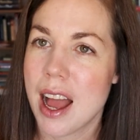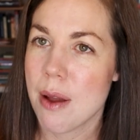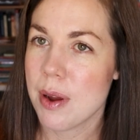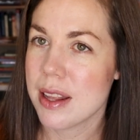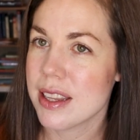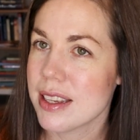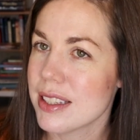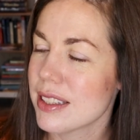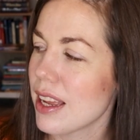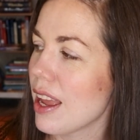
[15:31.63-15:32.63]
I read
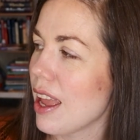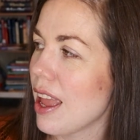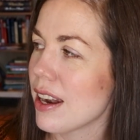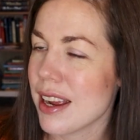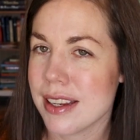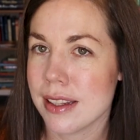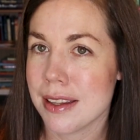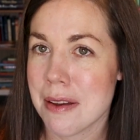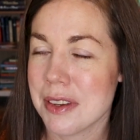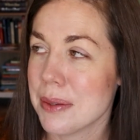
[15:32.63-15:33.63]
this and I didn't
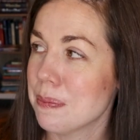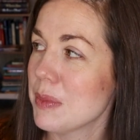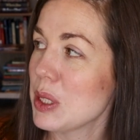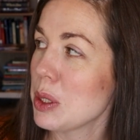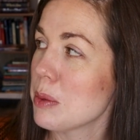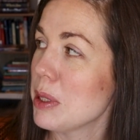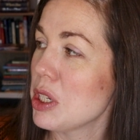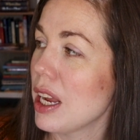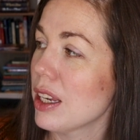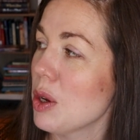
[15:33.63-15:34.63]
love it. So it's
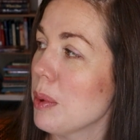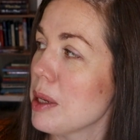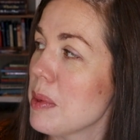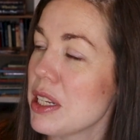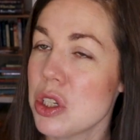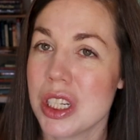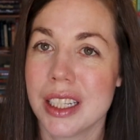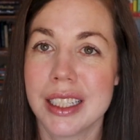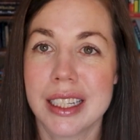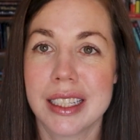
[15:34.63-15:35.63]
Pachenko by
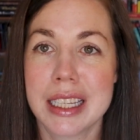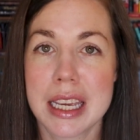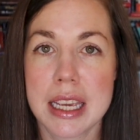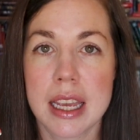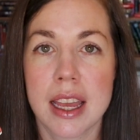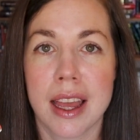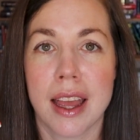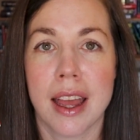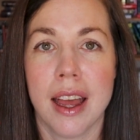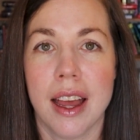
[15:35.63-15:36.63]
Min-Jin Lee.
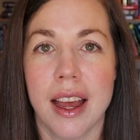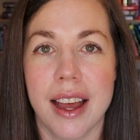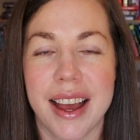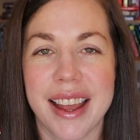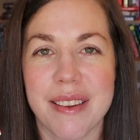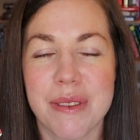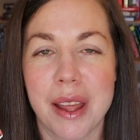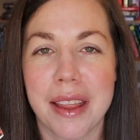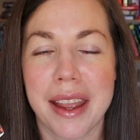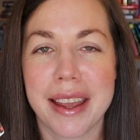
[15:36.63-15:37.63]
I
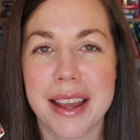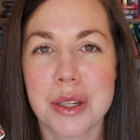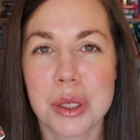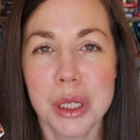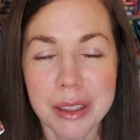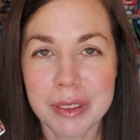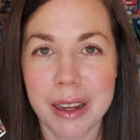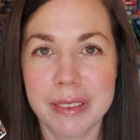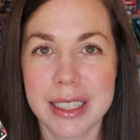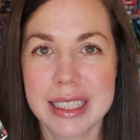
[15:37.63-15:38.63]
felt like I should have
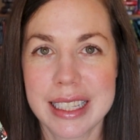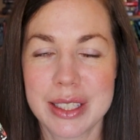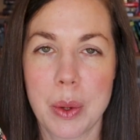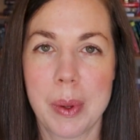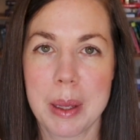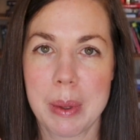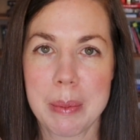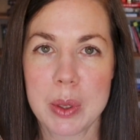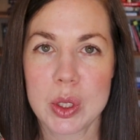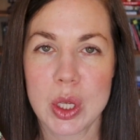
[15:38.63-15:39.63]
loved this because so many
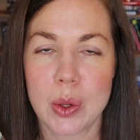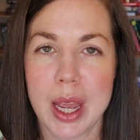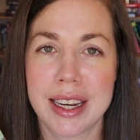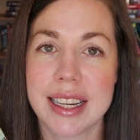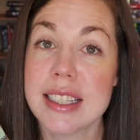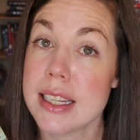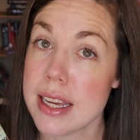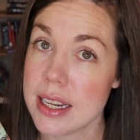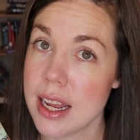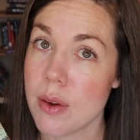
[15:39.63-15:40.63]
people do. And I
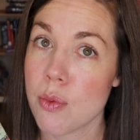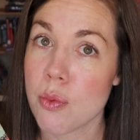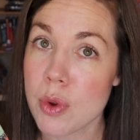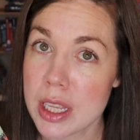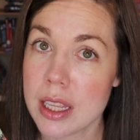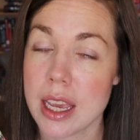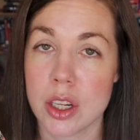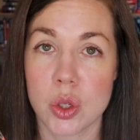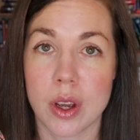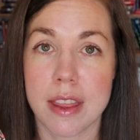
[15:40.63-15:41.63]
did really
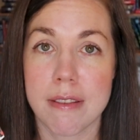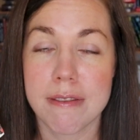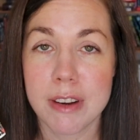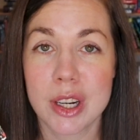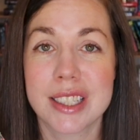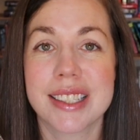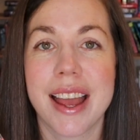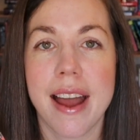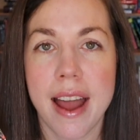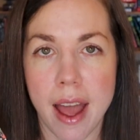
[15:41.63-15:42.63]
enjoy the first
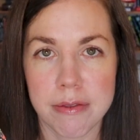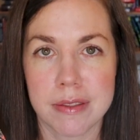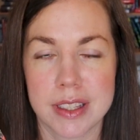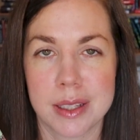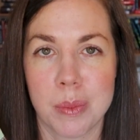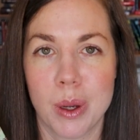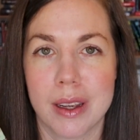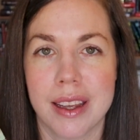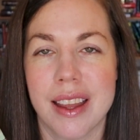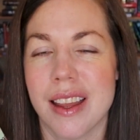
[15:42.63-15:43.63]
half of this
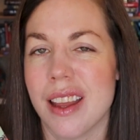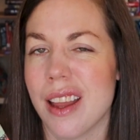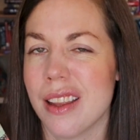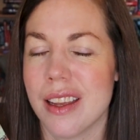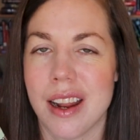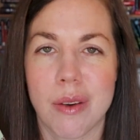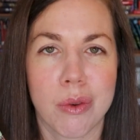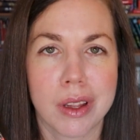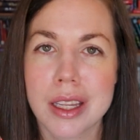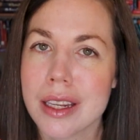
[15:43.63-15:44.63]
book. And then I
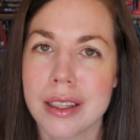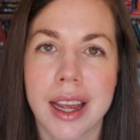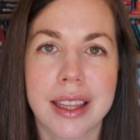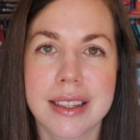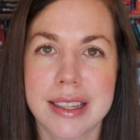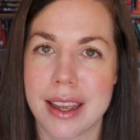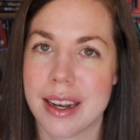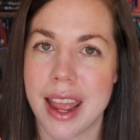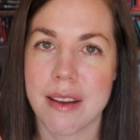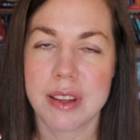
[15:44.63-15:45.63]
really didn't like the
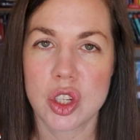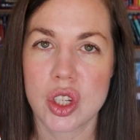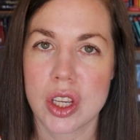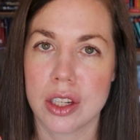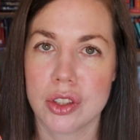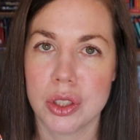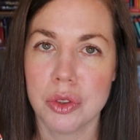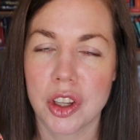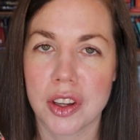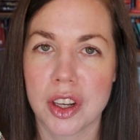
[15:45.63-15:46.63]
second half. It just got
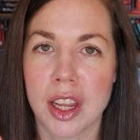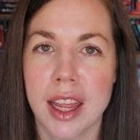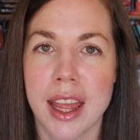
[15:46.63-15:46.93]
too long.